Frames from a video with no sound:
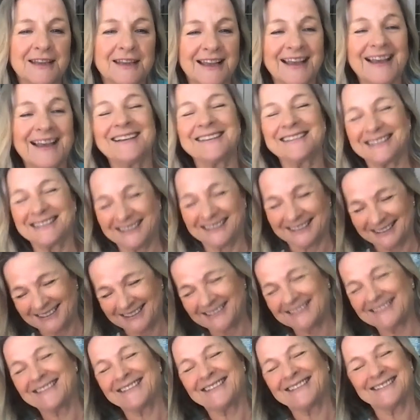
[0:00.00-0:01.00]
yes. you can
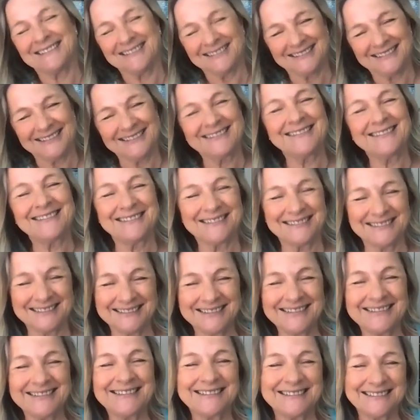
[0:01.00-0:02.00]
catch in a day
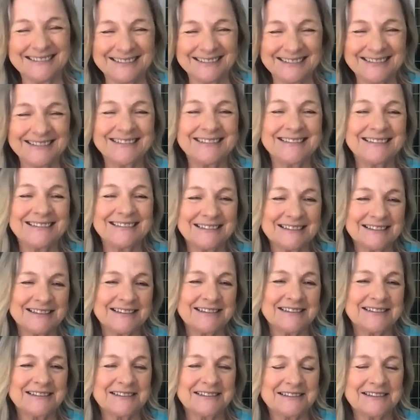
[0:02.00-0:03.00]
and the skill
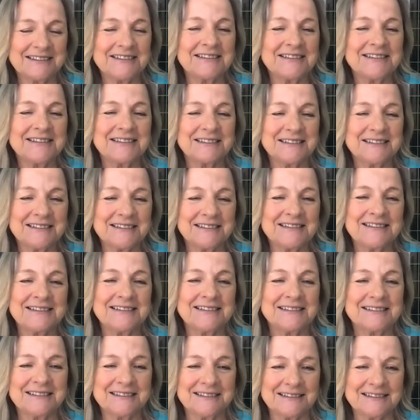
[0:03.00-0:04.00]
set required
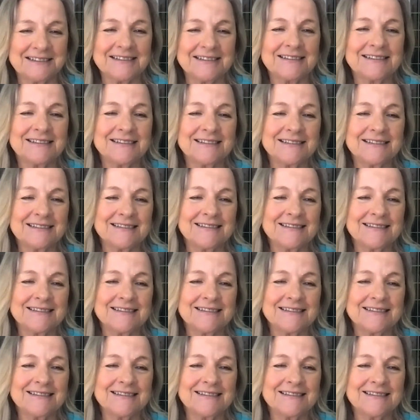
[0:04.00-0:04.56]
to